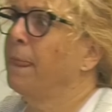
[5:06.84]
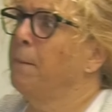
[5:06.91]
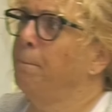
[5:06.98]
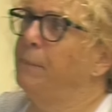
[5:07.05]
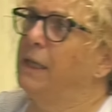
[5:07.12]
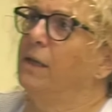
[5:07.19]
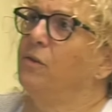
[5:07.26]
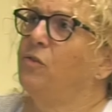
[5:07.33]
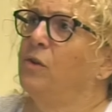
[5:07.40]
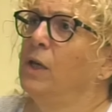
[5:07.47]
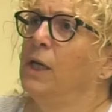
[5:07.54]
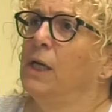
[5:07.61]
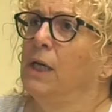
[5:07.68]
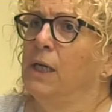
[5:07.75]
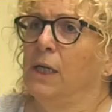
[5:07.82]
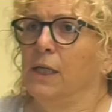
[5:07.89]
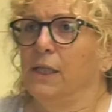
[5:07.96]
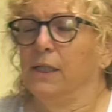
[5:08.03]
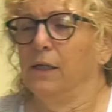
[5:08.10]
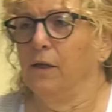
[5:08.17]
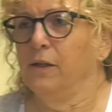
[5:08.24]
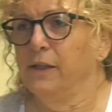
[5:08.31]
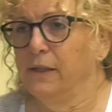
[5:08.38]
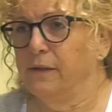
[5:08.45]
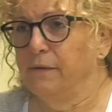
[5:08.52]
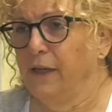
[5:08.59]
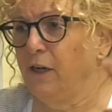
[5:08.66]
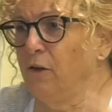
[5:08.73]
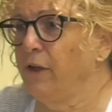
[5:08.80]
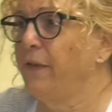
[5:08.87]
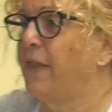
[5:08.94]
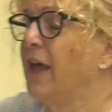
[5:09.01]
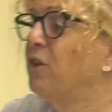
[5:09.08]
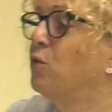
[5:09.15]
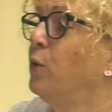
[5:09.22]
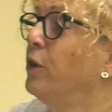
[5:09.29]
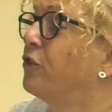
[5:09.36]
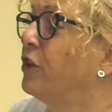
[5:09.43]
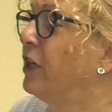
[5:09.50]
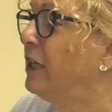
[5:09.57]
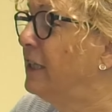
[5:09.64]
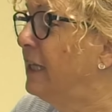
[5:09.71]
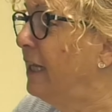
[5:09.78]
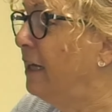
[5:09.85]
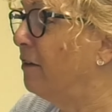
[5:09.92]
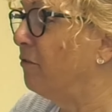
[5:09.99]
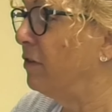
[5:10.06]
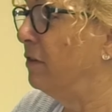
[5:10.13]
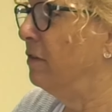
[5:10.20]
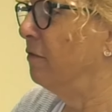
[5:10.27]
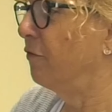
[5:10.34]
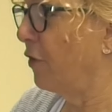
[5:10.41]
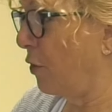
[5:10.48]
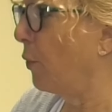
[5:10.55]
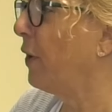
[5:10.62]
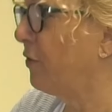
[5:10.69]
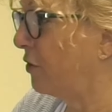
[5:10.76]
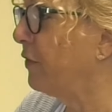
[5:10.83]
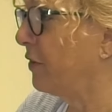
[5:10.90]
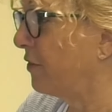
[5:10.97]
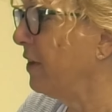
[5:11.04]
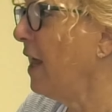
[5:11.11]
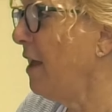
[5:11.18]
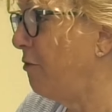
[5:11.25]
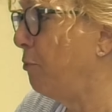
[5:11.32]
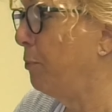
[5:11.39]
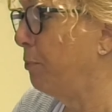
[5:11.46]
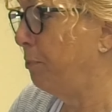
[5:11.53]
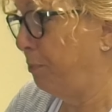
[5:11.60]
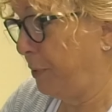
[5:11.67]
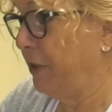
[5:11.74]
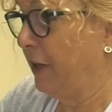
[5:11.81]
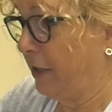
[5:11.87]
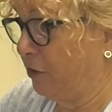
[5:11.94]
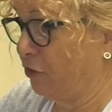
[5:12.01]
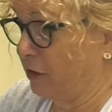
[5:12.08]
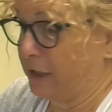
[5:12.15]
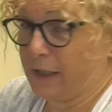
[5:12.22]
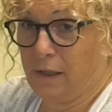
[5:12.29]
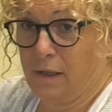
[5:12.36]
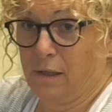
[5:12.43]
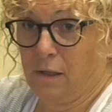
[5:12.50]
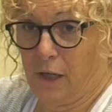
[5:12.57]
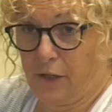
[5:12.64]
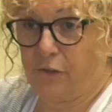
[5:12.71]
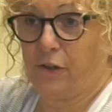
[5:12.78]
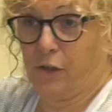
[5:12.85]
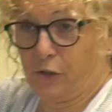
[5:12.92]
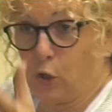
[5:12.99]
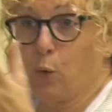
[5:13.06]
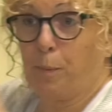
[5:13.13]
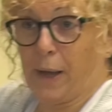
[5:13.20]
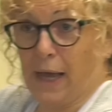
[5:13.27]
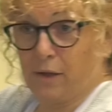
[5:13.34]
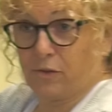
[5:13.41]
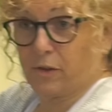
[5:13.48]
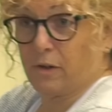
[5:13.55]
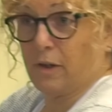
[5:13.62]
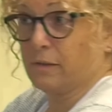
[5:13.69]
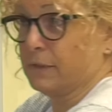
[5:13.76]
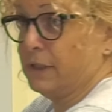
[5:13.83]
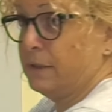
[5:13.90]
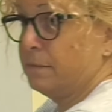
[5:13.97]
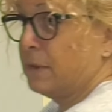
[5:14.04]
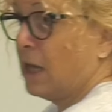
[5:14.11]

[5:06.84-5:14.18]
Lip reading: because literally that's where it's going to live for the rest of its life, potentially, until you pass it on, right?